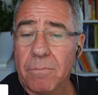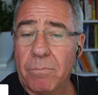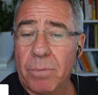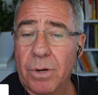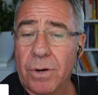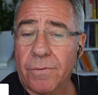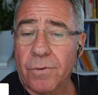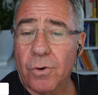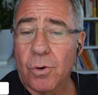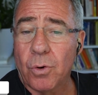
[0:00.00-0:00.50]

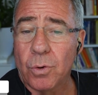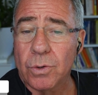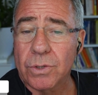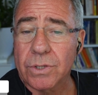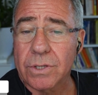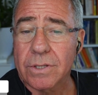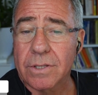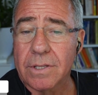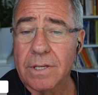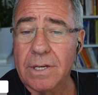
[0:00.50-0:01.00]
But of
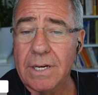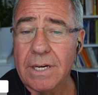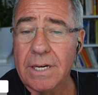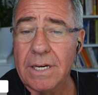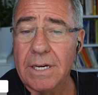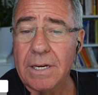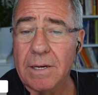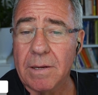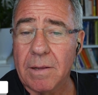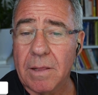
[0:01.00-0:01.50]
course,
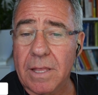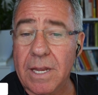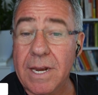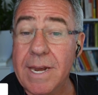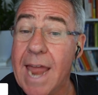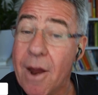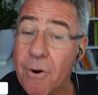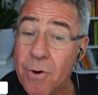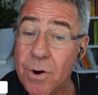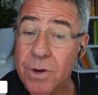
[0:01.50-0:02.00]
the
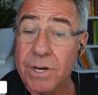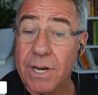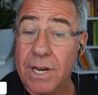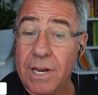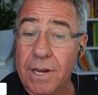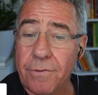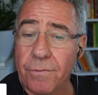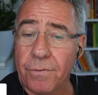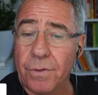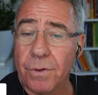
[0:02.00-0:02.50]

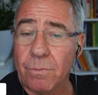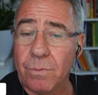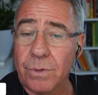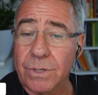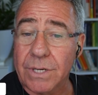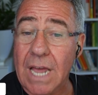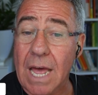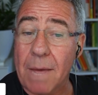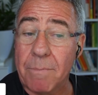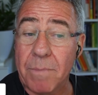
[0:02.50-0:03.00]
narrative that
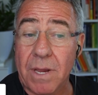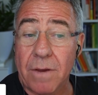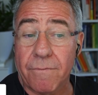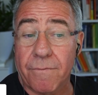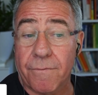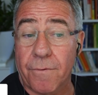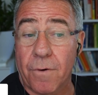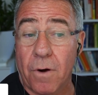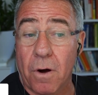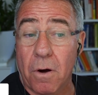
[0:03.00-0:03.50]
was
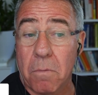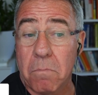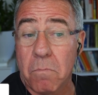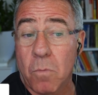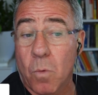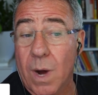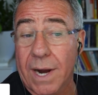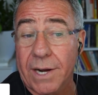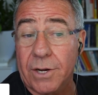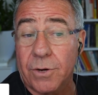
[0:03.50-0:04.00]
coming
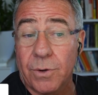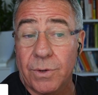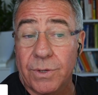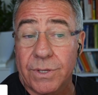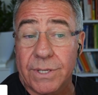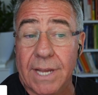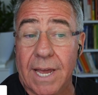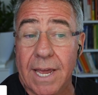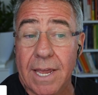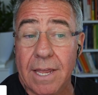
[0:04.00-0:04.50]
from, one could
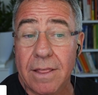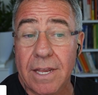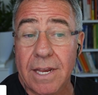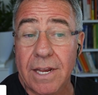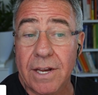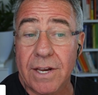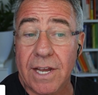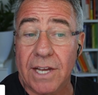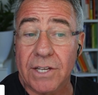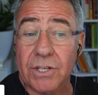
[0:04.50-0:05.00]
say,
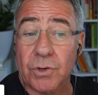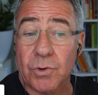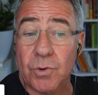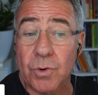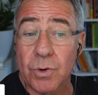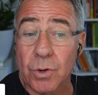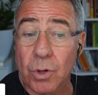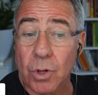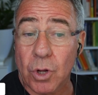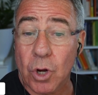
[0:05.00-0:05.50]
the
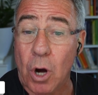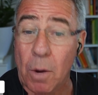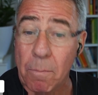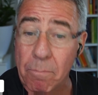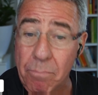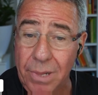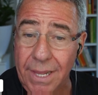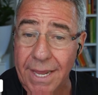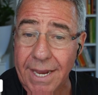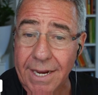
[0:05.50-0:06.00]
industrial
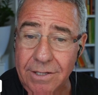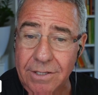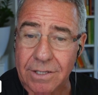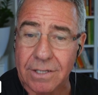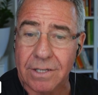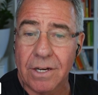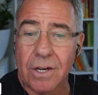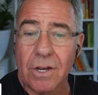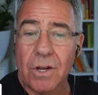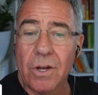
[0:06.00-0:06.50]

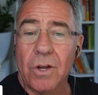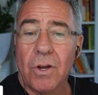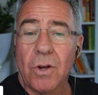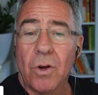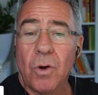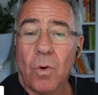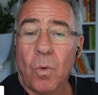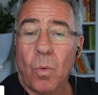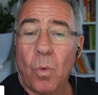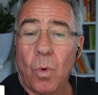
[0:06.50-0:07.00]
complex
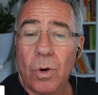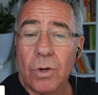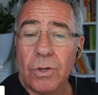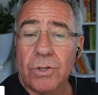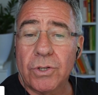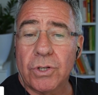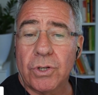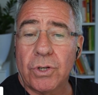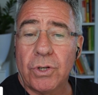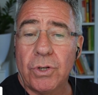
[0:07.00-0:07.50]

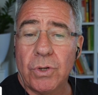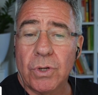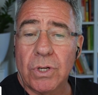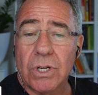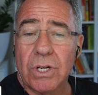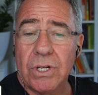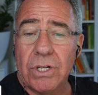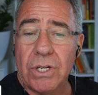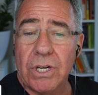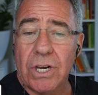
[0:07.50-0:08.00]
was to
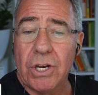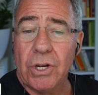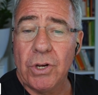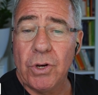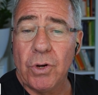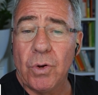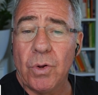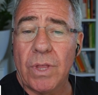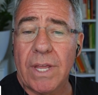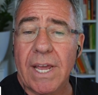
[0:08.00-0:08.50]

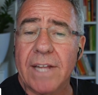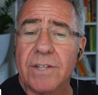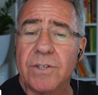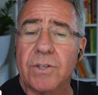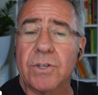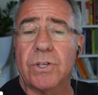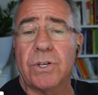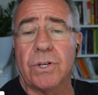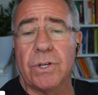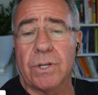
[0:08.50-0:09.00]
continue the
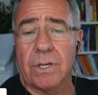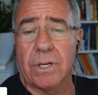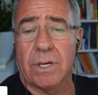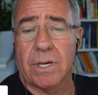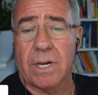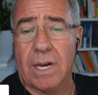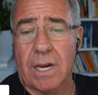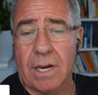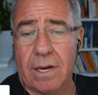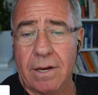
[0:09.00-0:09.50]

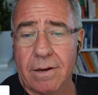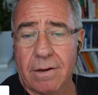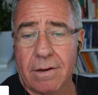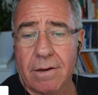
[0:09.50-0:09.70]
uncertainty.